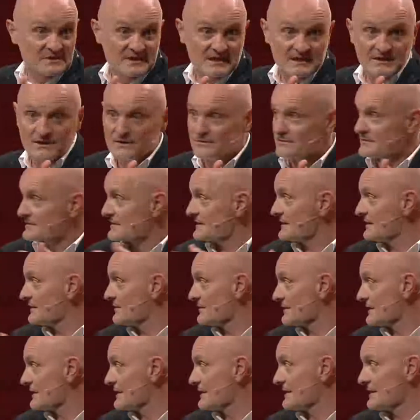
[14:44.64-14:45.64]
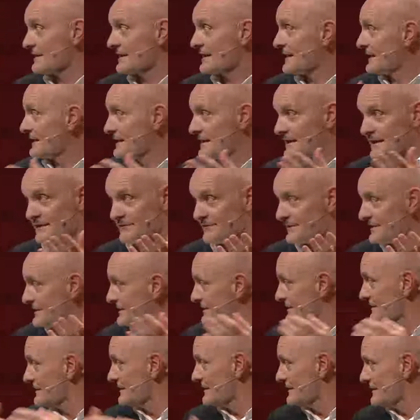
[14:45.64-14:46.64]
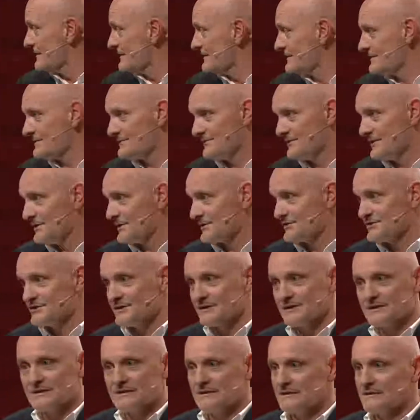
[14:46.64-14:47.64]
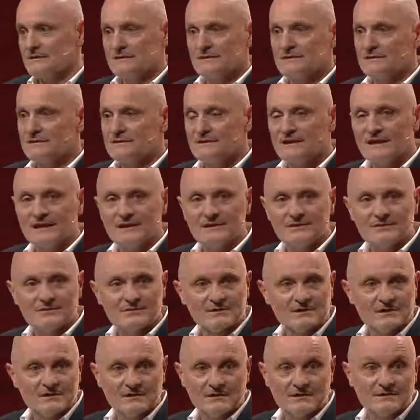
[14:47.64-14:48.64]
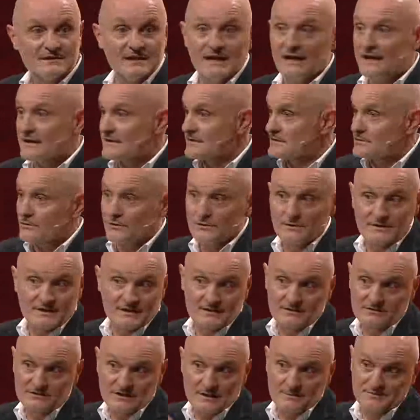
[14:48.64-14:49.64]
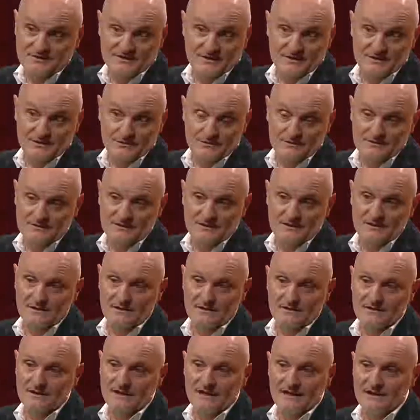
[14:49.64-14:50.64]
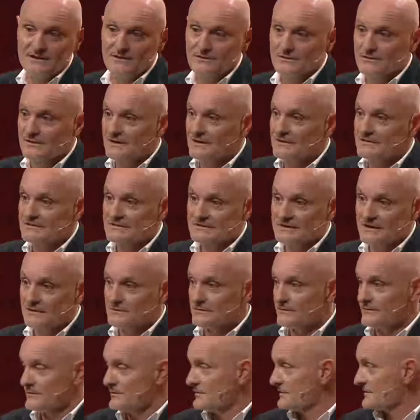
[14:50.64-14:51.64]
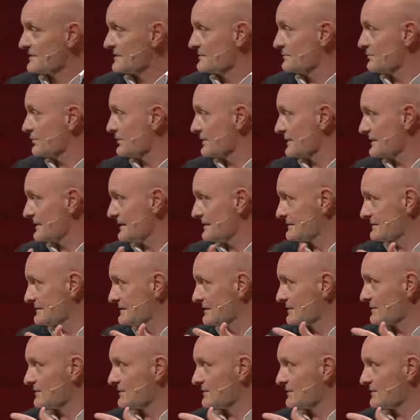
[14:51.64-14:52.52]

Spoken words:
can use Econil like every virgin nylon yarns, or you can substitute nylon instead of using polyester